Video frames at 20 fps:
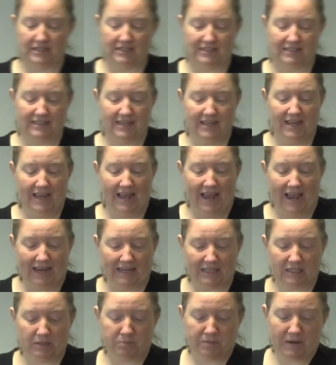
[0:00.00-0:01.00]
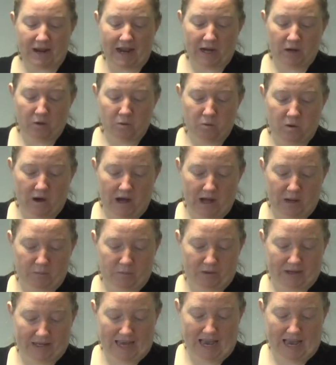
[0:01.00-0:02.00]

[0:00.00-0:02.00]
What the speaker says: is, explain why we